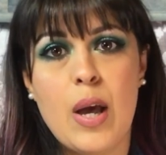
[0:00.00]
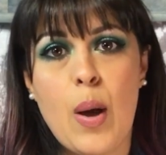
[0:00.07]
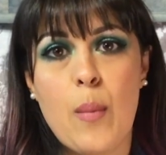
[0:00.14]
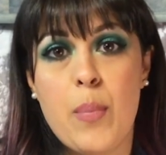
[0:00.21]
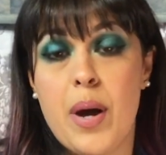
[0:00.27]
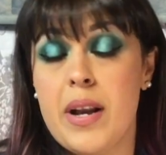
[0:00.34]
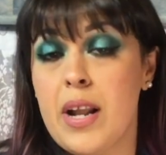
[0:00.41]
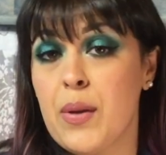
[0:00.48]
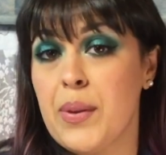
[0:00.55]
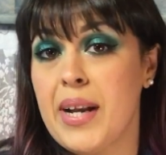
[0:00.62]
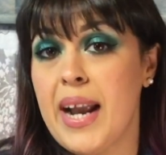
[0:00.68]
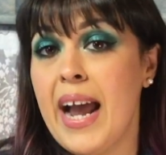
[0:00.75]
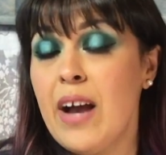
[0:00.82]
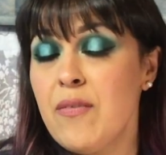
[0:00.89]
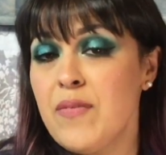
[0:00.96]
but now that I
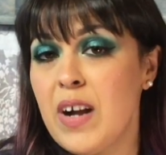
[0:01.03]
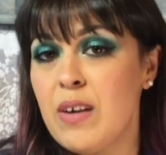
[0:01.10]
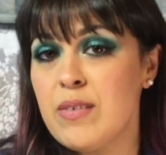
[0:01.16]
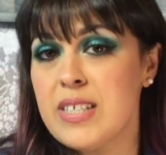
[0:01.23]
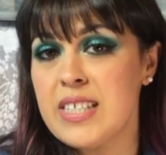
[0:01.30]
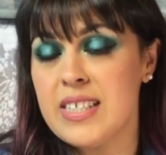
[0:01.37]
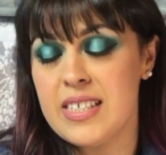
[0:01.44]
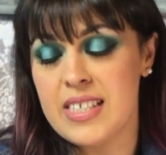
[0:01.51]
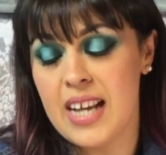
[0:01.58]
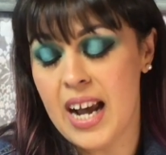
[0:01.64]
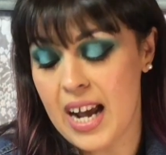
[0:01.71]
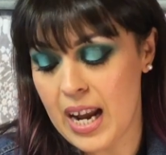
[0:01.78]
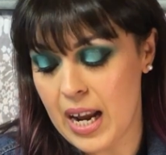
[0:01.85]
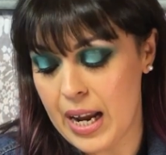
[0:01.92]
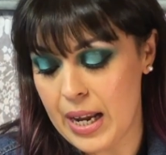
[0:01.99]
have found it,
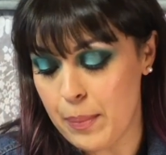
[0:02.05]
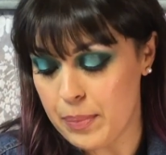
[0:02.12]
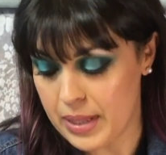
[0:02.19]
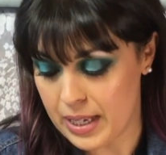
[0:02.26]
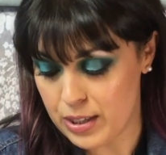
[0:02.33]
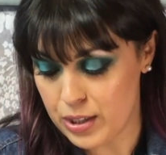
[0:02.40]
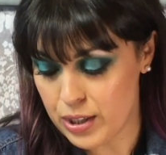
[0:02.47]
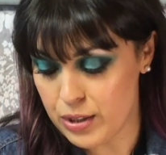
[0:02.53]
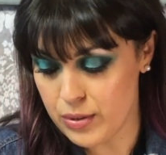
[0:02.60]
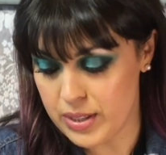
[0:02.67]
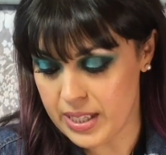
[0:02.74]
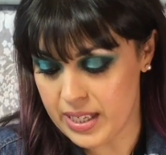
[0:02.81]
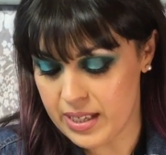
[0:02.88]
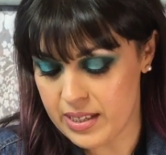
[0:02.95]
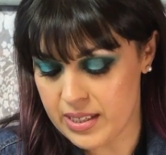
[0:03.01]
I plan to use
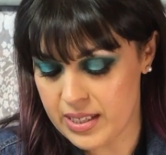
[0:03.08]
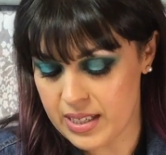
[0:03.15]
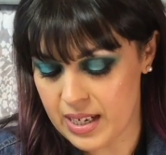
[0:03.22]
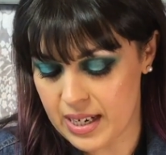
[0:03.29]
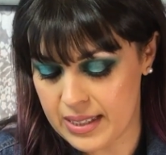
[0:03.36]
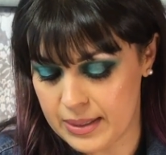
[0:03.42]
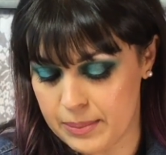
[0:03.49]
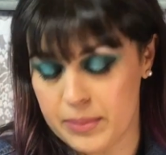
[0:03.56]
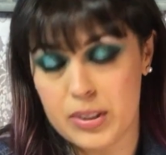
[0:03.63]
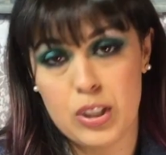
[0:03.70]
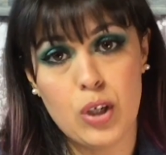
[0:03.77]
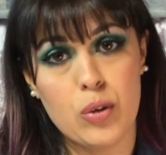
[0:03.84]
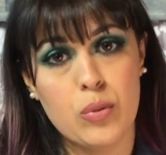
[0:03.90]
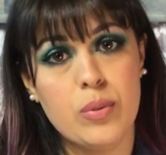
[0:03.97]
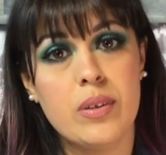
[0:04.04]
it.
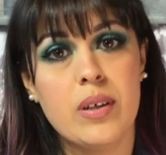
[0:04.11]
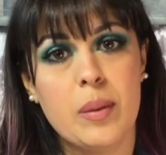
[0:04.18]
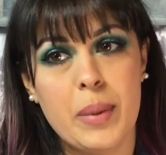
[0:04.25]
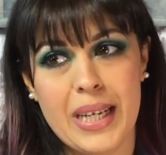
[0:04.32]
So I'm gonna